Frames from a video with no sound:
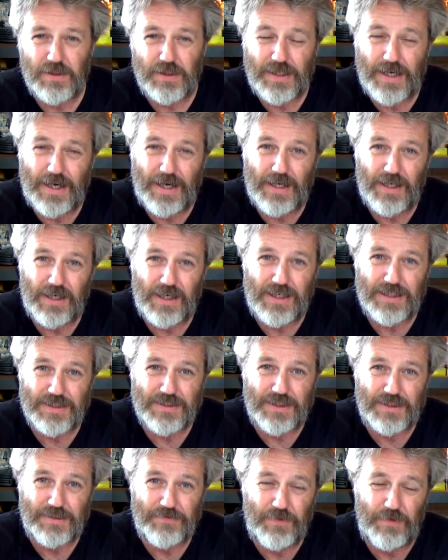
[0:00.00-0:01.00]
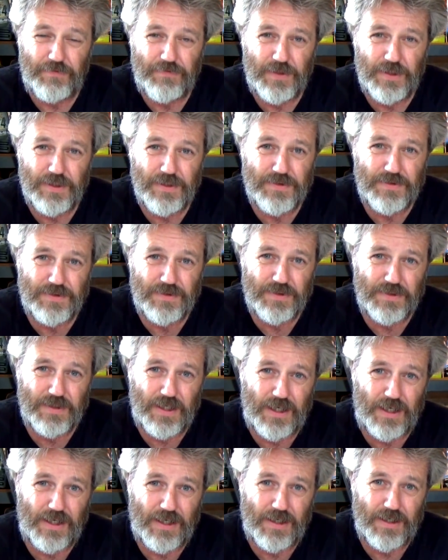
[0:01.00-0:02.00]
of KLR
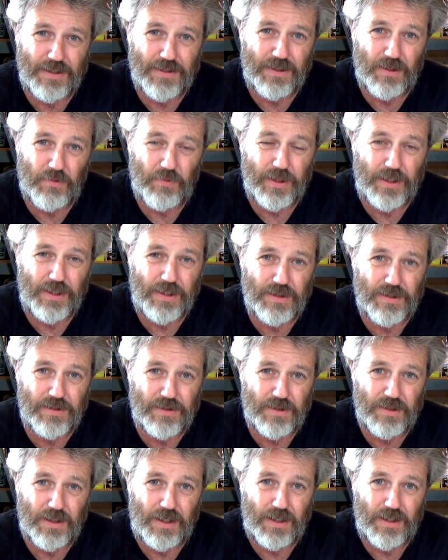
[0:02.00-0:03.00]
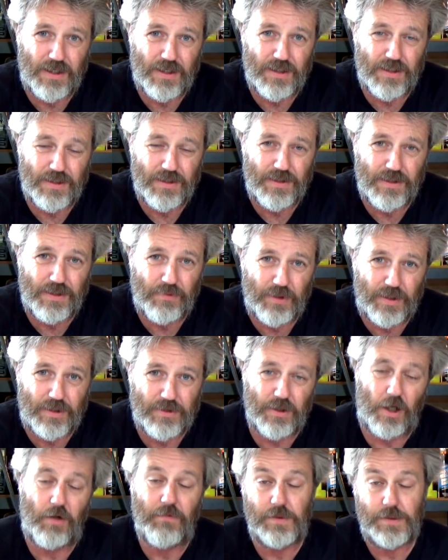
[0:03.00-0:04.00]
650s that we can
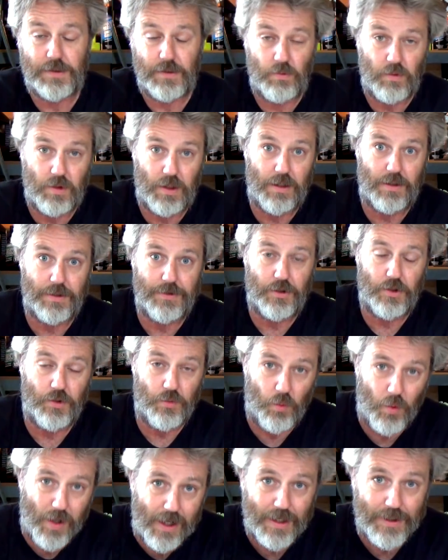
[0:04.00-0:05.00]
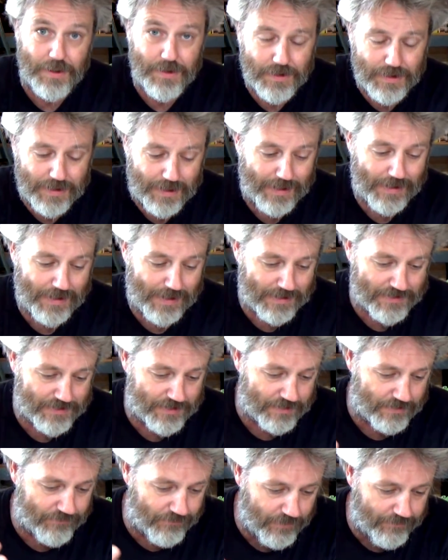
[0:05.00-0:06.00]
obviously we'll only do one KLR
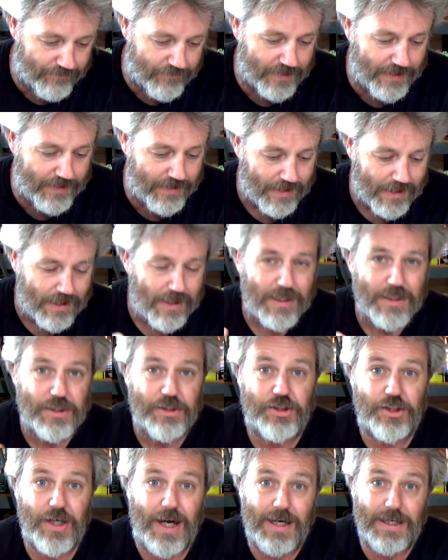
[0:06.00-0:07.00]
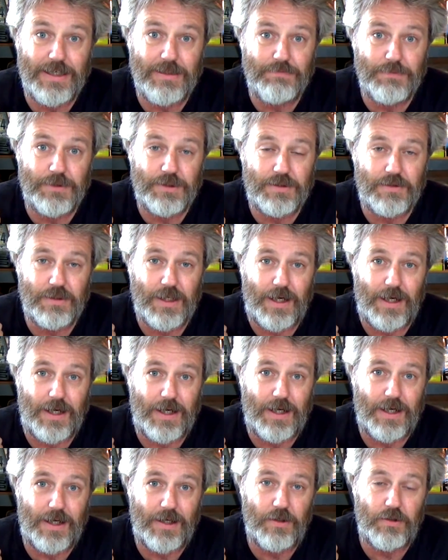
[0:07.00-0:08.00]
650. James,
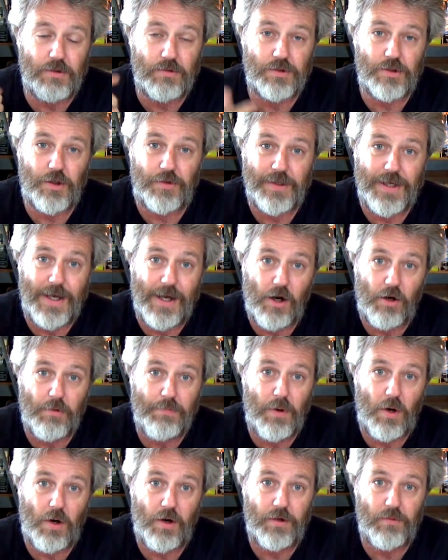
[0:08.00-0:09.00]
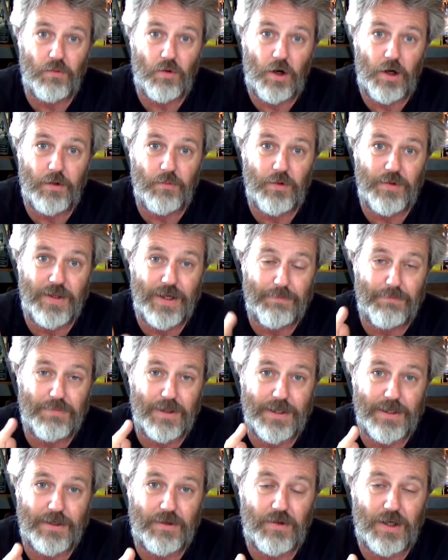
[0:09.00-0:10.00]
who was on the Alpine ride with that
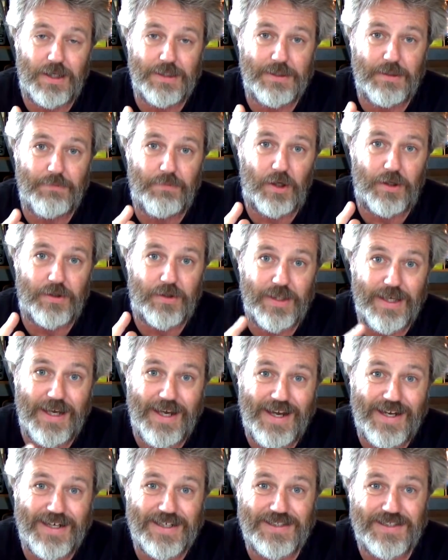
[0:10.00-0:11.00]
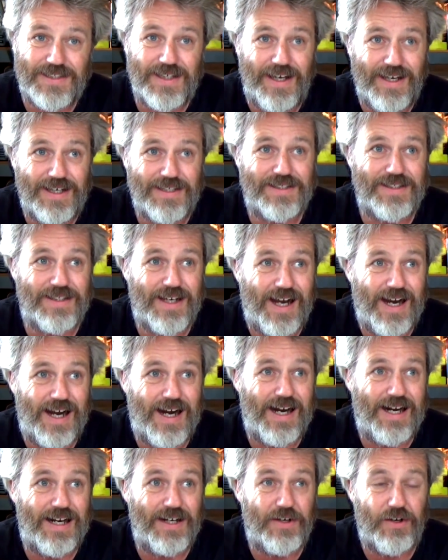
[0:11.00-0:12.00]
bloody crazy bike, the
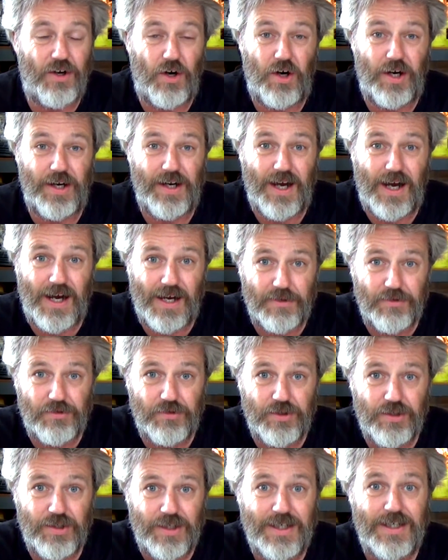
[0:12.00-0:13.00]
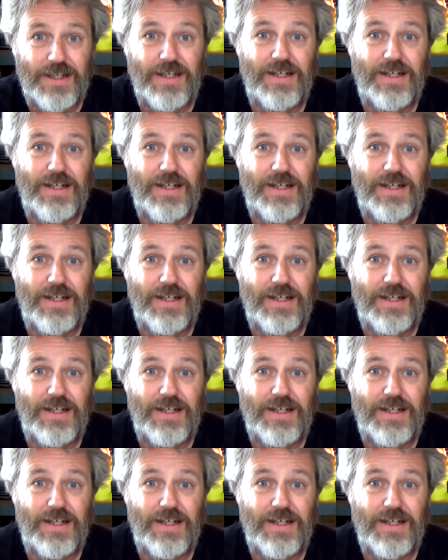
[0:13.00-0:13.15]
XSR 900,